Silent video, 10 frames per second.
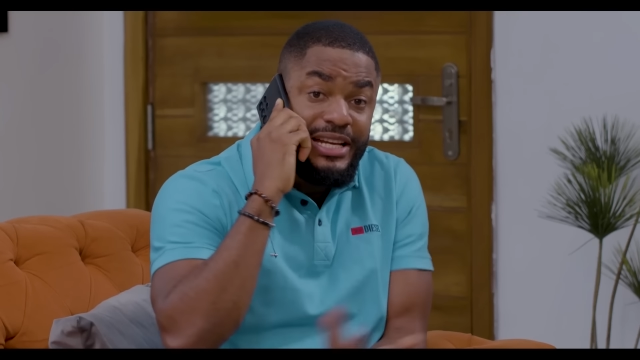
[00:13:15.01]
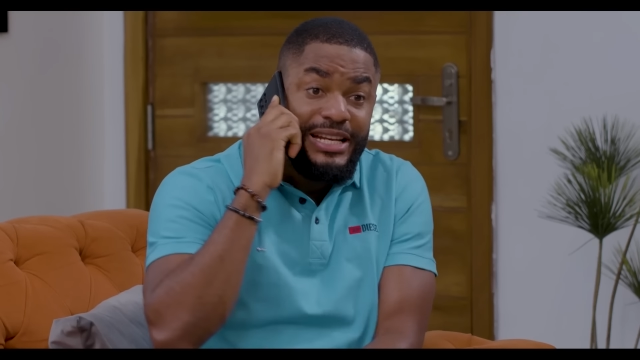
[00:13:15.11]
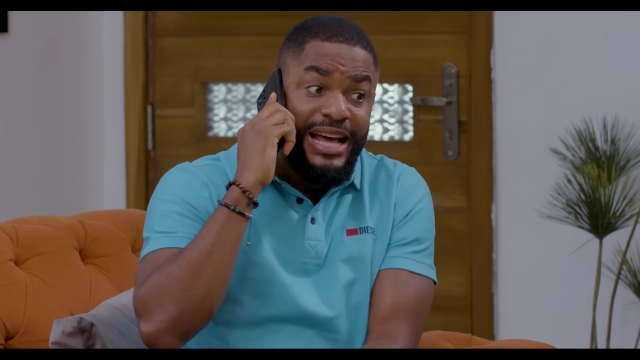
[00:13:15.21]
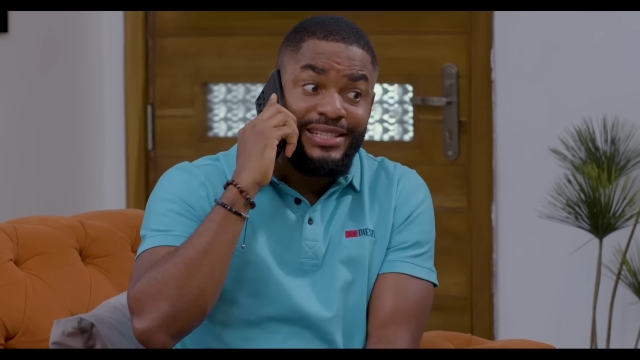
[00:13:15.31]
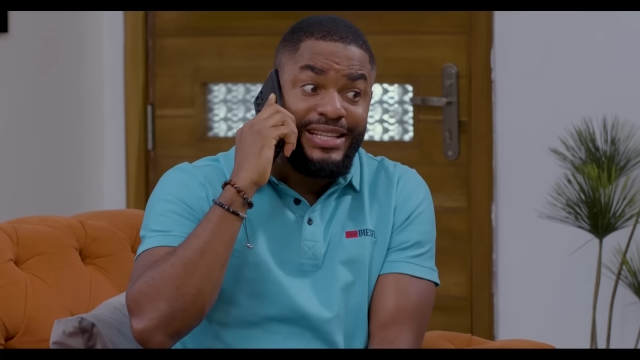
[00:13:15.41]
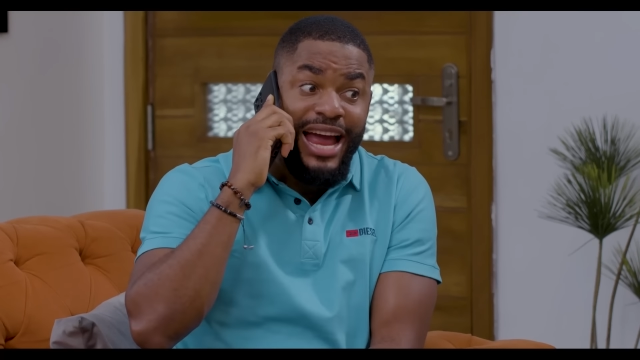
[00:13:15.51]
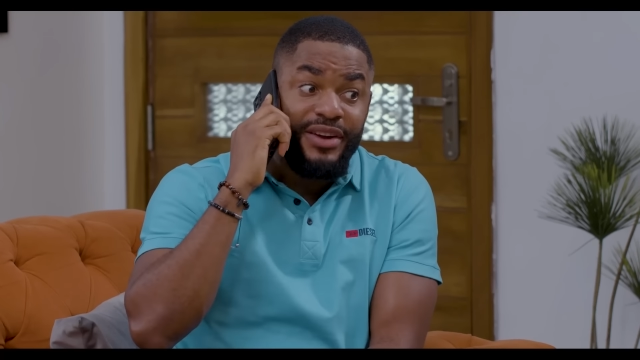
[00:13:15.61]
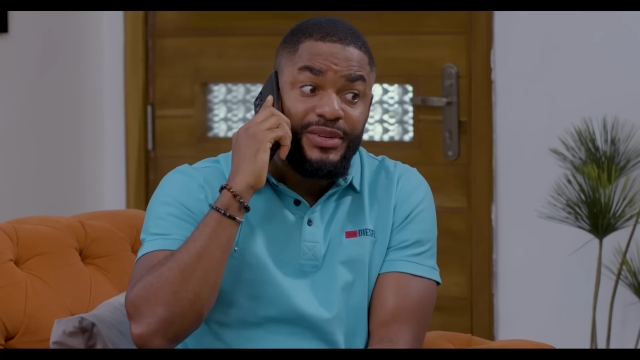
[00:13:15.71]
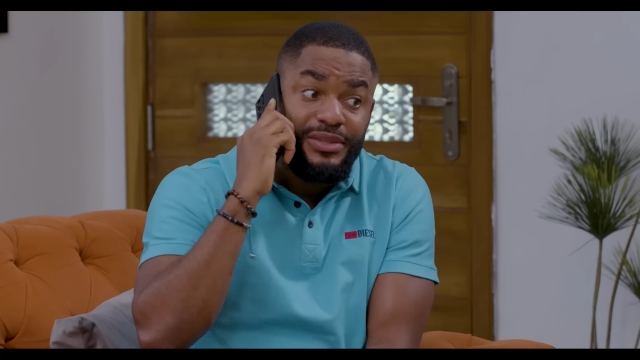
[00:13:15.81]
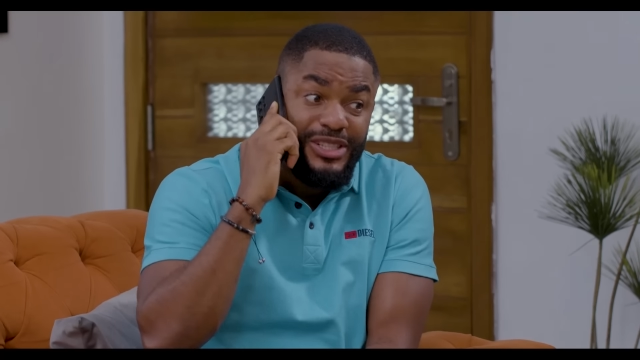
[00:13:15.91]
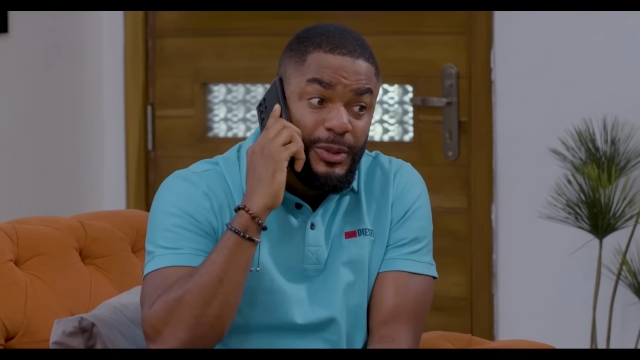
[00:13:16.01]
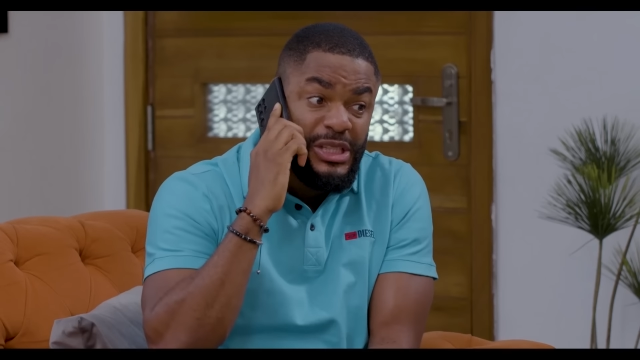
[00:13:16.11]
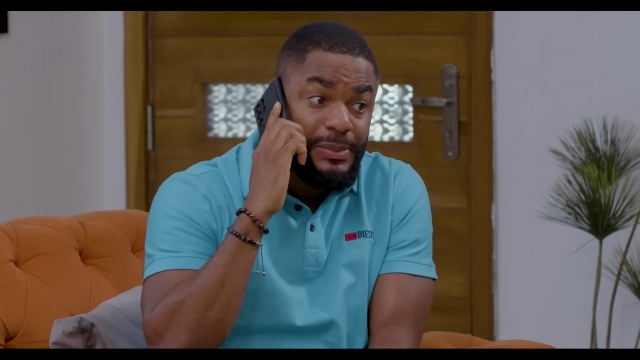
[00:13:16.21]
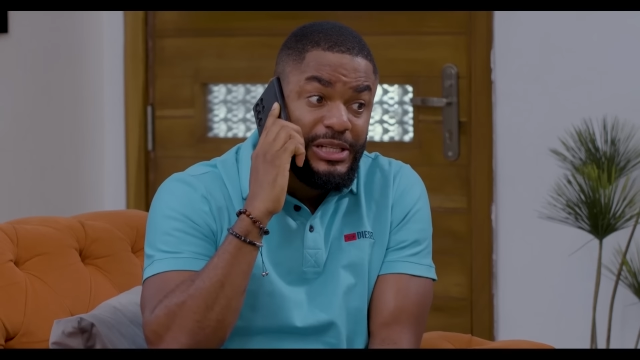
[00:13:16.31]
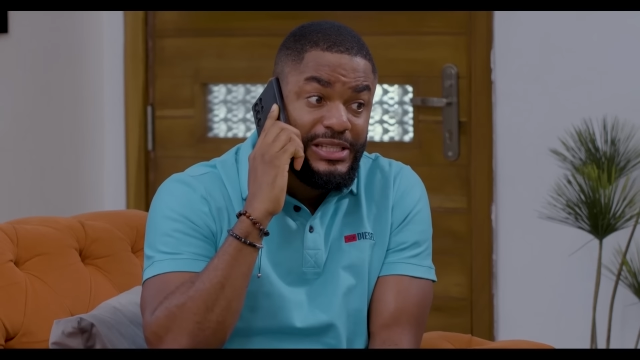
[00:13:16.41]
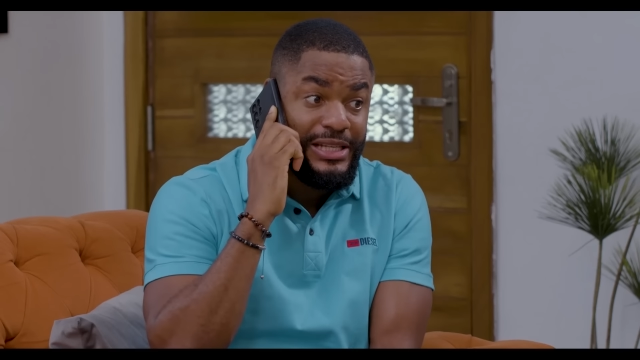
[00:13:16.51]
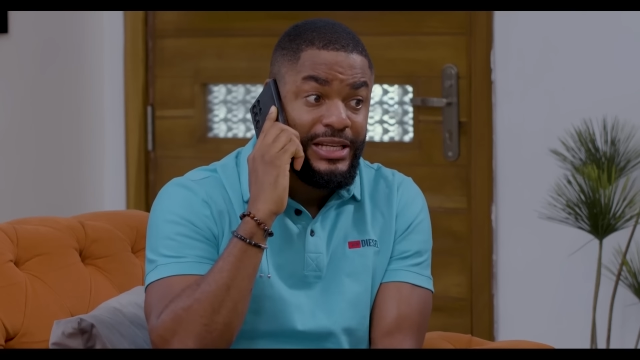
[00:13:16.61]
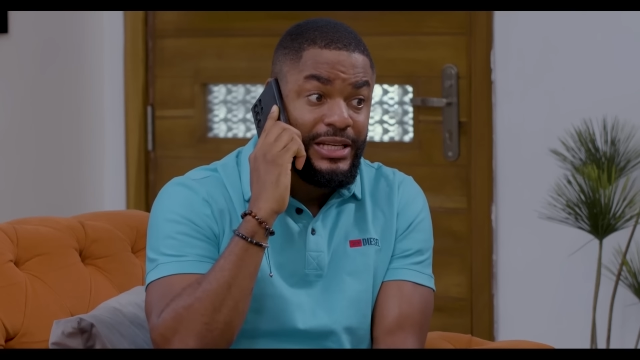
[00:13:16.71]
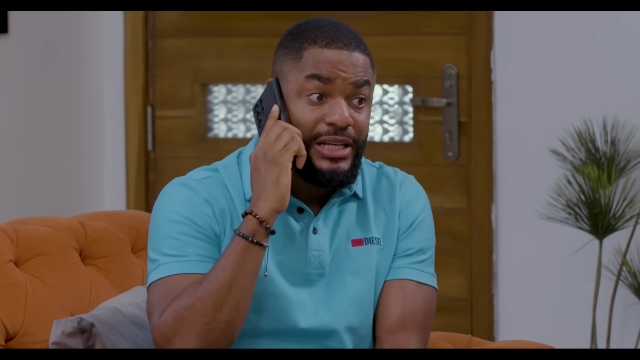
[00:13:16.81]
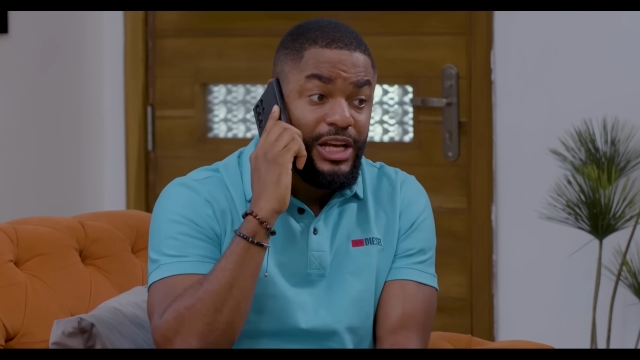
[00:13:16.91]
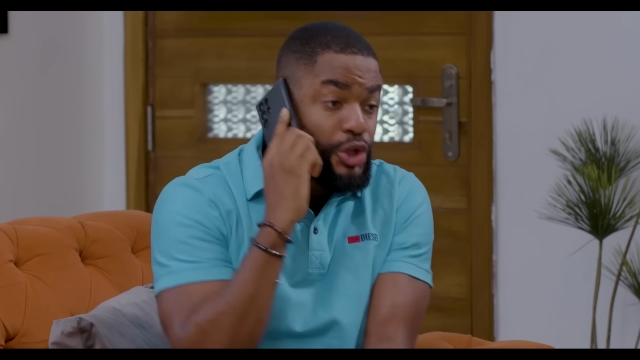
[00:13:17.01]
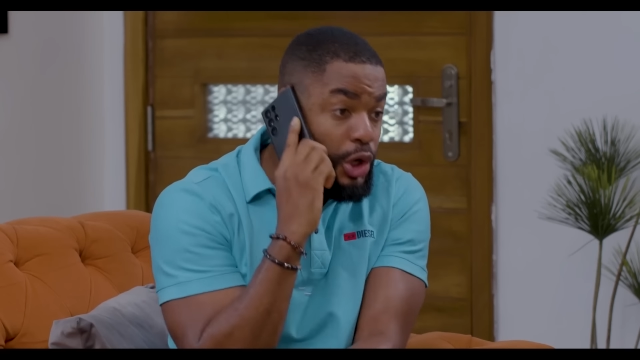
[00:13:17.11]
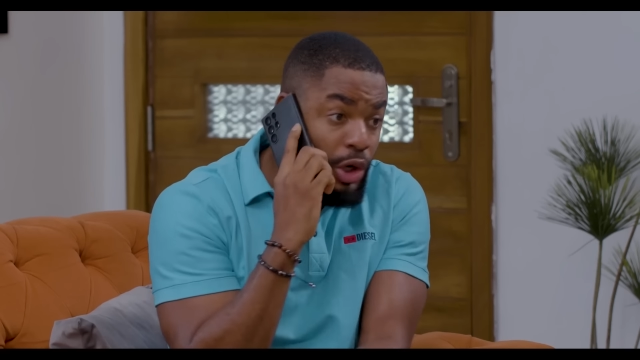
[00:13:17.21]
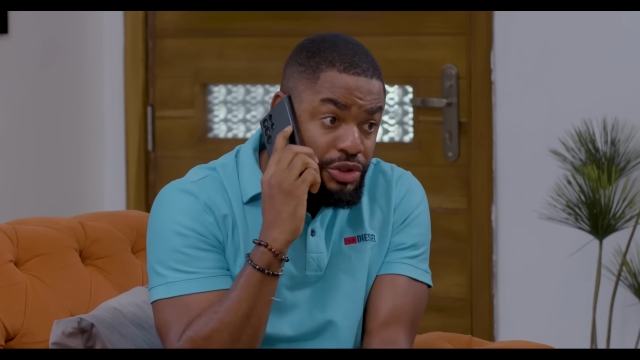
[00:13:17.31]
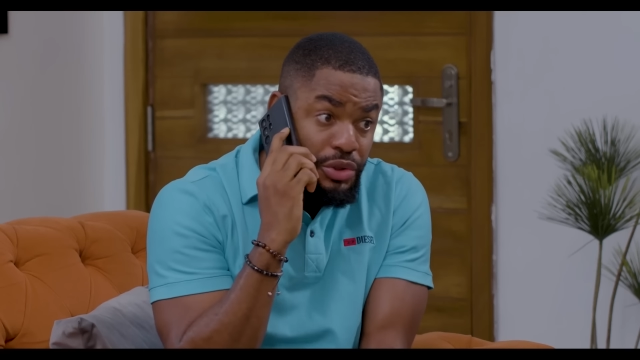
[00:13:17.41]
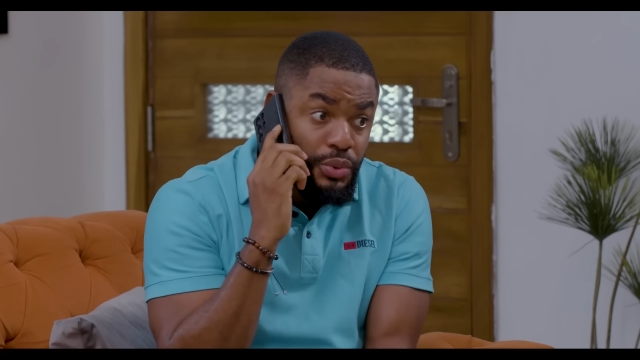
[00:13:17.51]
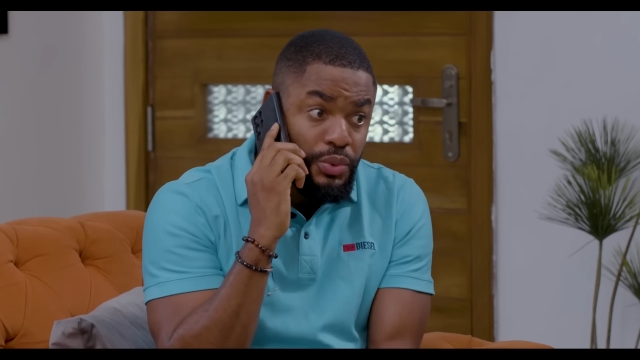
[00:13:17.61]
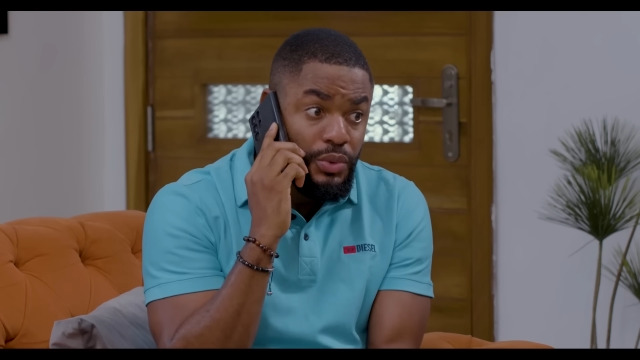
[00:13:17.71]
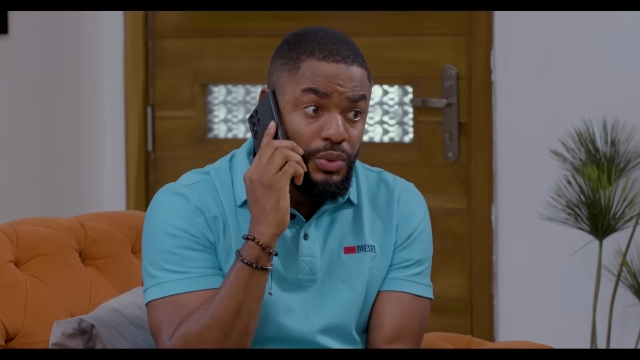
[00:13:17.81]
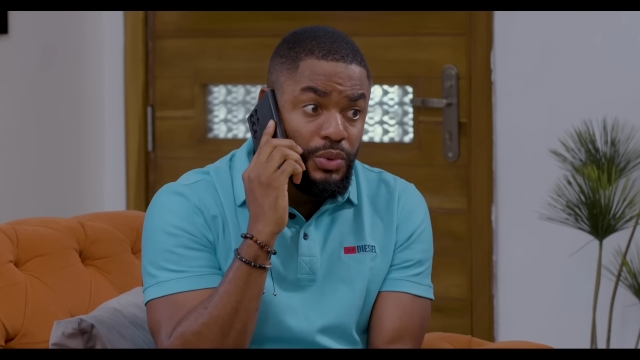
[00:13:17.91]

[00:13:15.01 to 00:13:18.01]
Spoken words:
Neither is it Iris' responsibility. It's all on you.